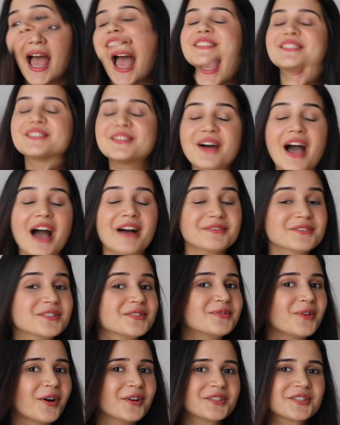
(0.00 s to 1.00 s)
So
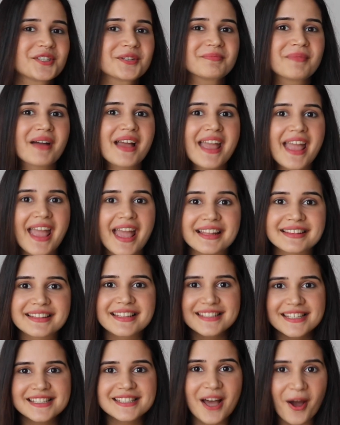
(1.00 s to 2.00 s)
after washing my hair,
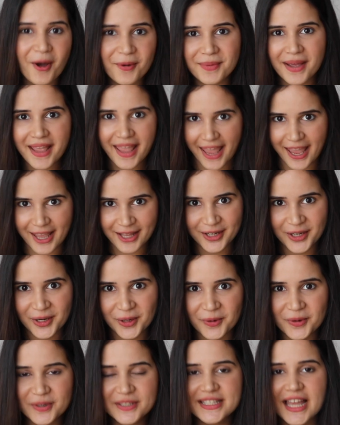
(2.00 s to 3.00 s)
this is how my hair
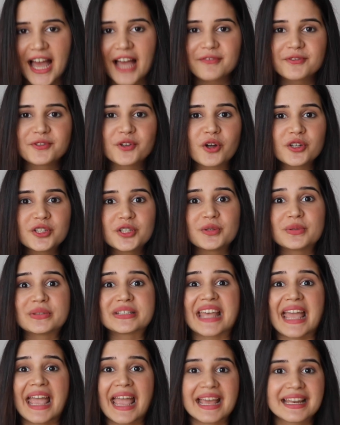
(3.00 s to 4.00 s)
looks. I have not
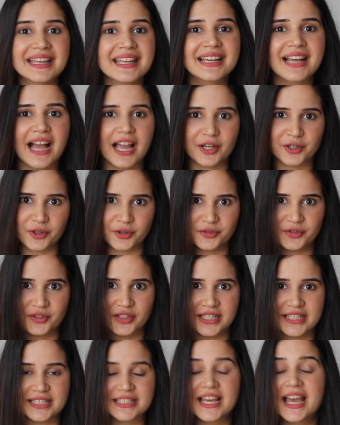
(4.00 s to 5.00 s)
used any kind of
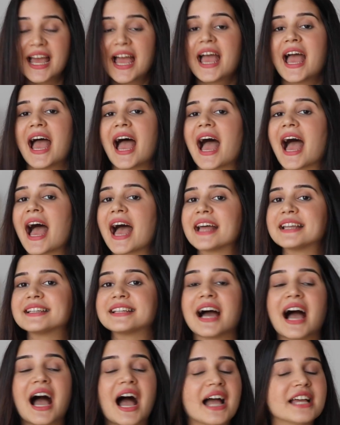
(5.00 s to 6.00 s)
heat
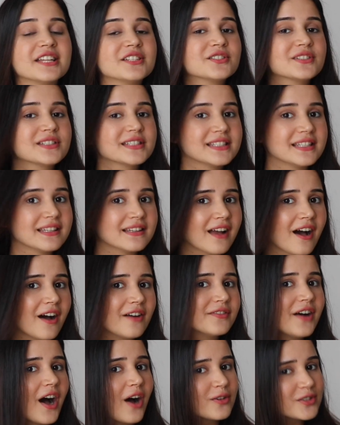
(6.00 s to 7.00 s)
and I just
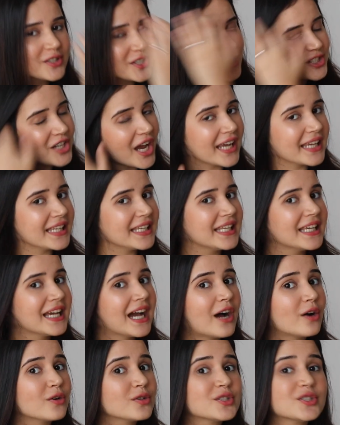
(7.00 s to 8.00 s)
love how shiny,
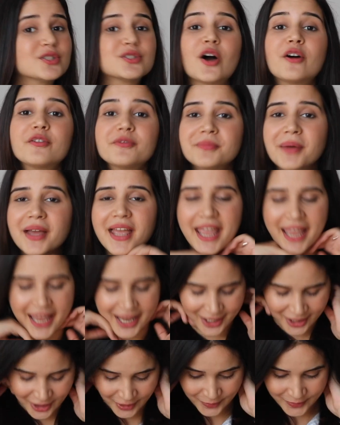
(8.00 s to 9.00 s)
how soft my
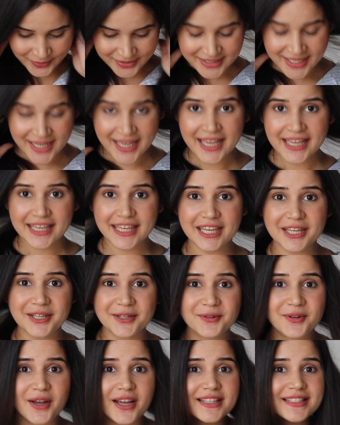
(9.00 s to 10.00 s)
hair looks. Can
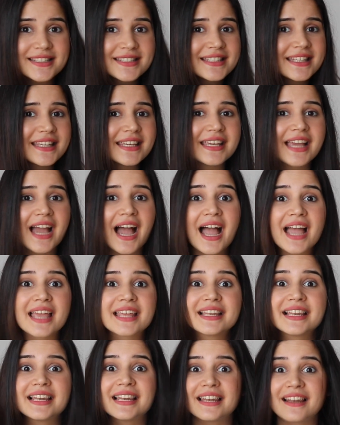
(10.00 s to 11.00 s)
you guys see?
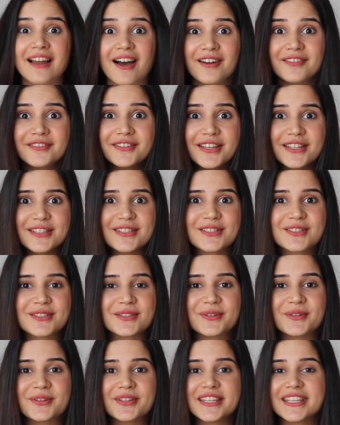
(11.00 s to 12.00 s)
I love it.
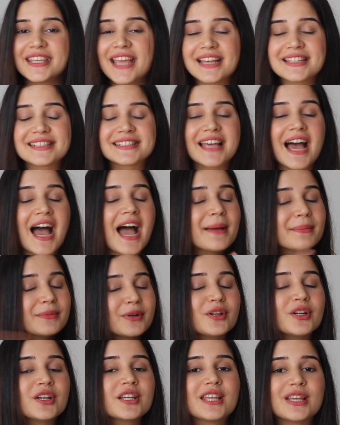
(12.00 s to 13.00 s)
So yes, I'm
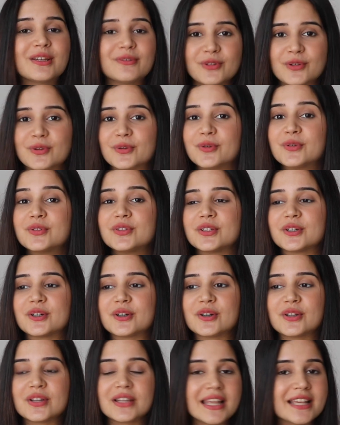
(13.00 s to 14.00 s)
gonna give you
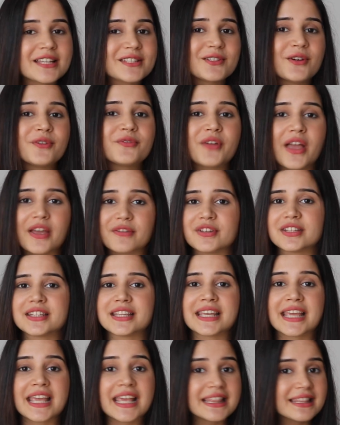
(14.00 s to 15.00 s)
the links of
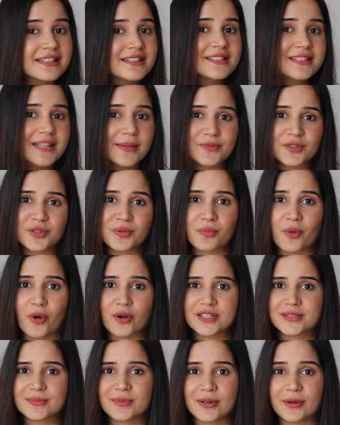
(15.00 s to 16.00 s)
everything in the description
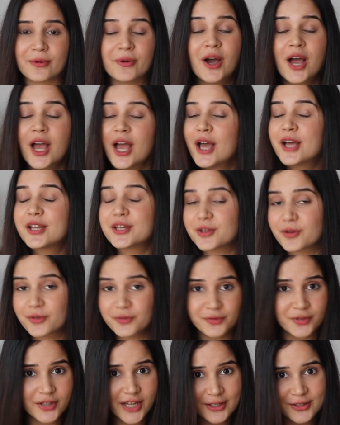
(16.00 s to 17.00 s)
box below.
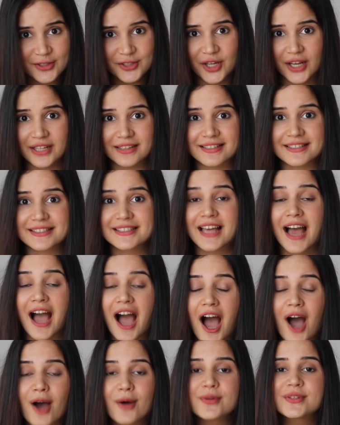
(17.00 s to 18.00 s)
Don't forget to check this
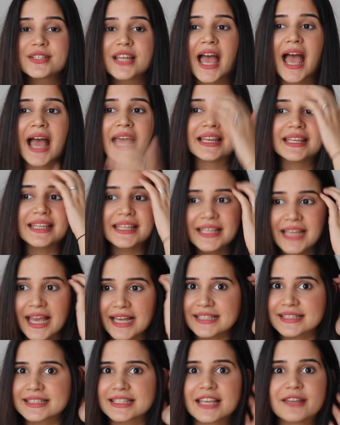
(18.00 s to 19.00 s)
out. And
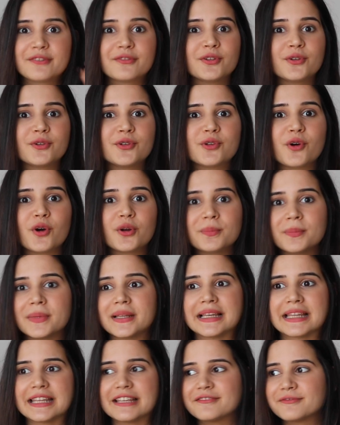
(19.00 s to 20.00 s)
yes, if you don't
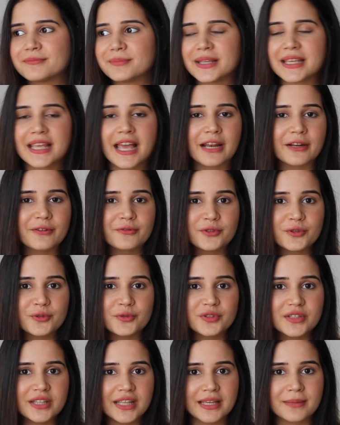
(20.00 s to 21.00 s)
believe me and if
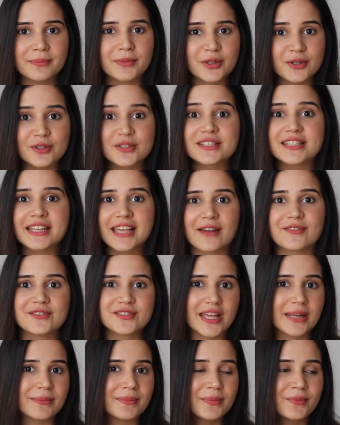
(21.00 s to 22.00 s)
you think because they have
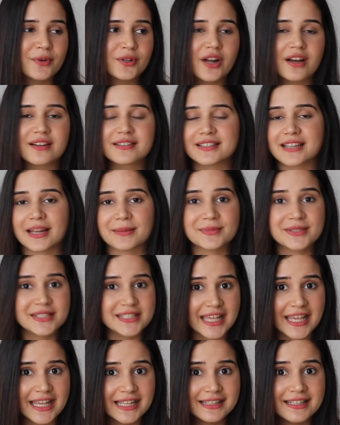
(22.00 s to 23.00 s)
sent me products and I'm
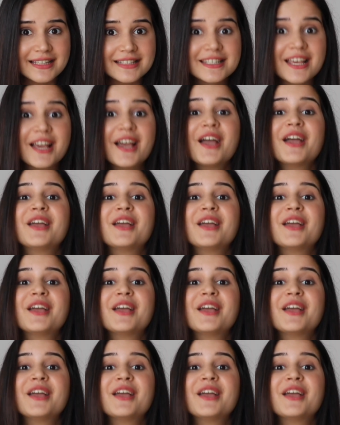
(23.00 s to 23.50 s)
saying this,